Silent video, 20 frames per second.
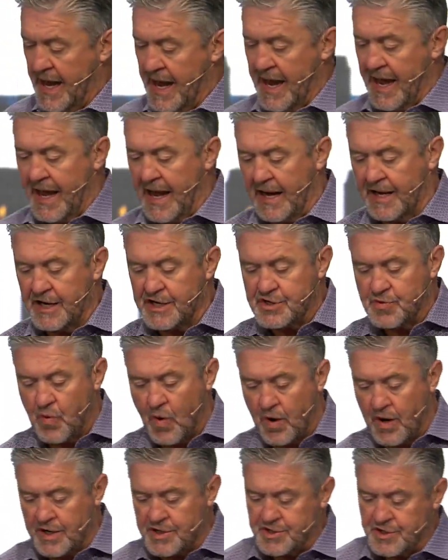And I just
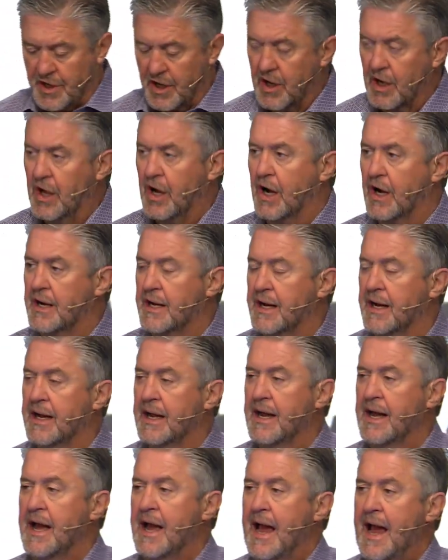want us to look
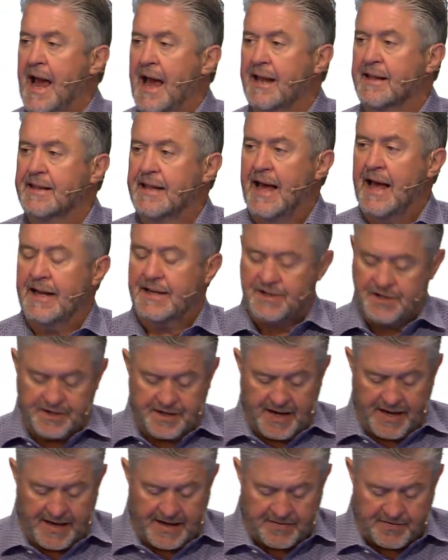at that
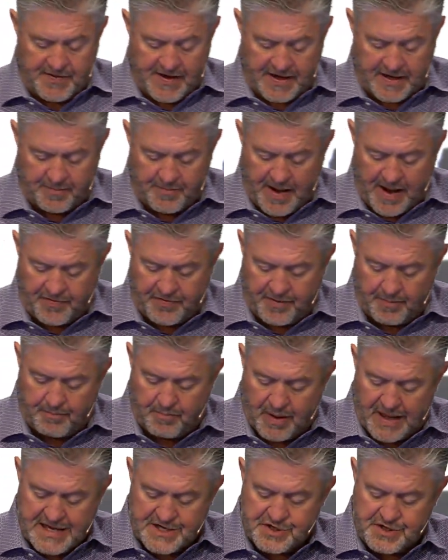today and think about the
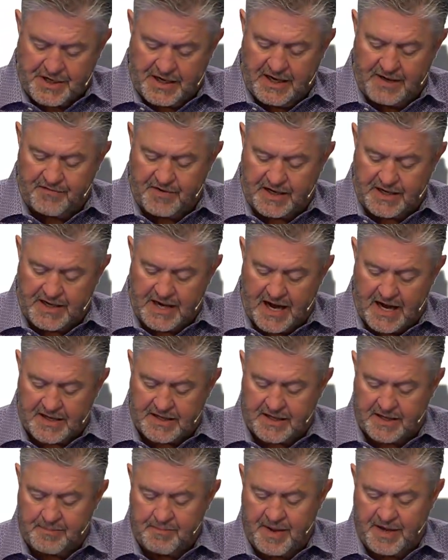blessing of a
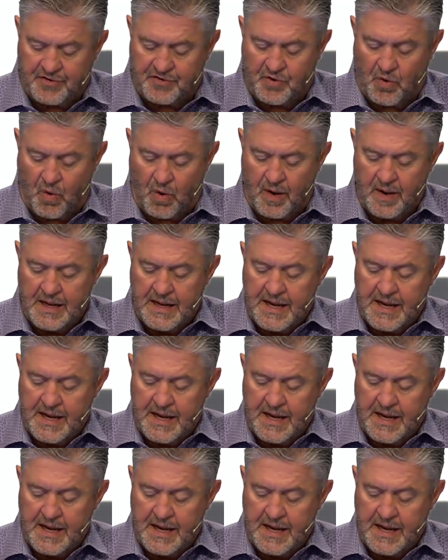godly mentor.